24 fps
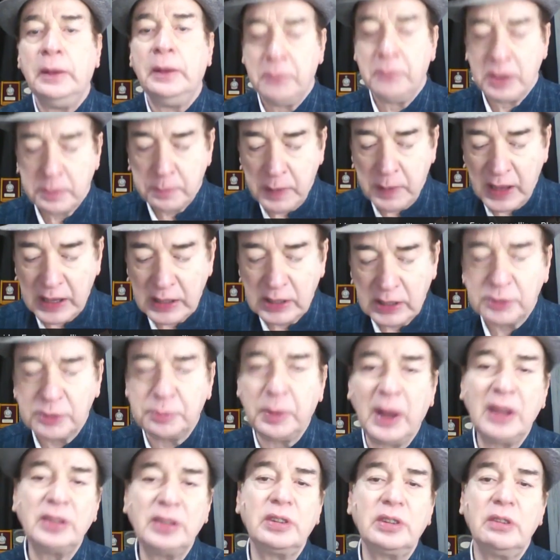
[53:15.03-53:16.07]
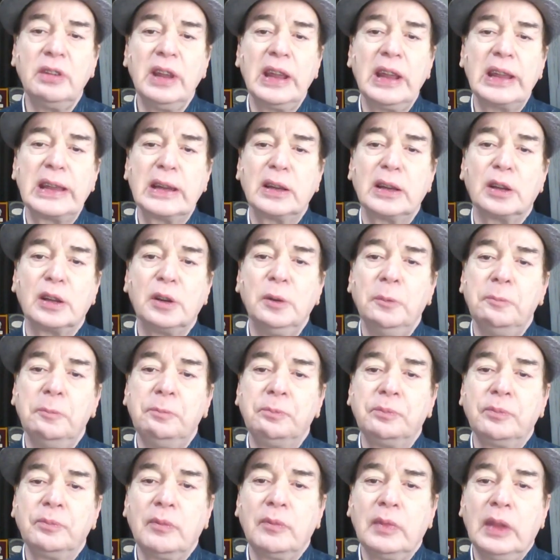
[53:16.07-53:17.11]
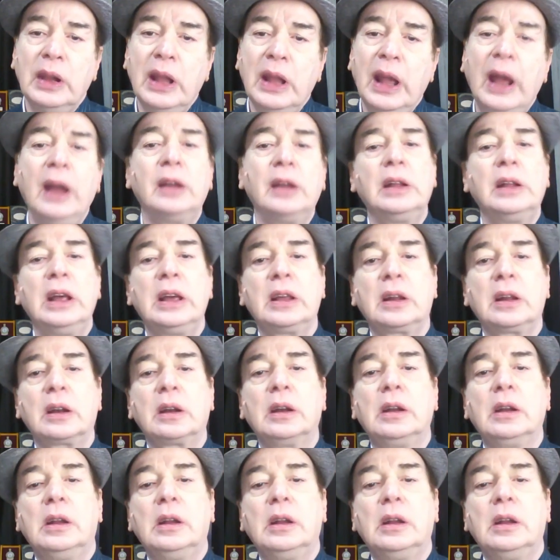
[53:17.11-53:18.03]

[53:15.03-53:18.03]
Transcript: but parents passed away here and their